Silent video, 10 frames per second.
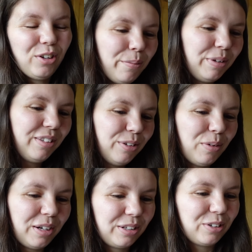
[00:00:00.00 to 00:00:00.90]
Tom is still
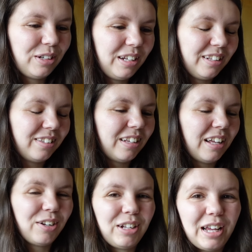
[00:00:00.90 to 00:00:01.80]
working on his,
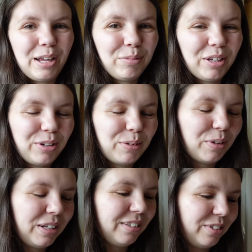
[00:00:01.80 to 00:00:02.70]
and I'll let him tell you
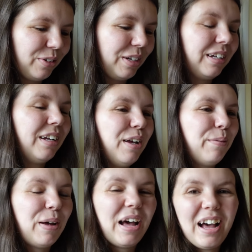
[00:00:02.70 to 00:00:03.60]
what he's doing,
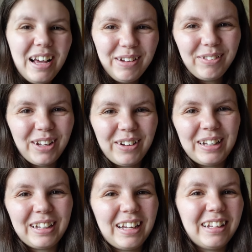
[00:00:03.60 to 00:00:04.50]
but I am
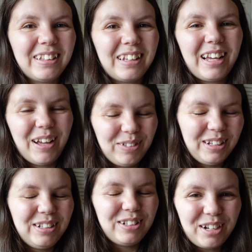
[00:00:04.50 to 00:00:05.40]
going as
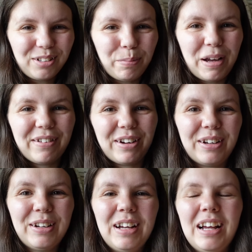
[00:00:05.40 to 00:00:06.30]
Captain Jack Sparrow,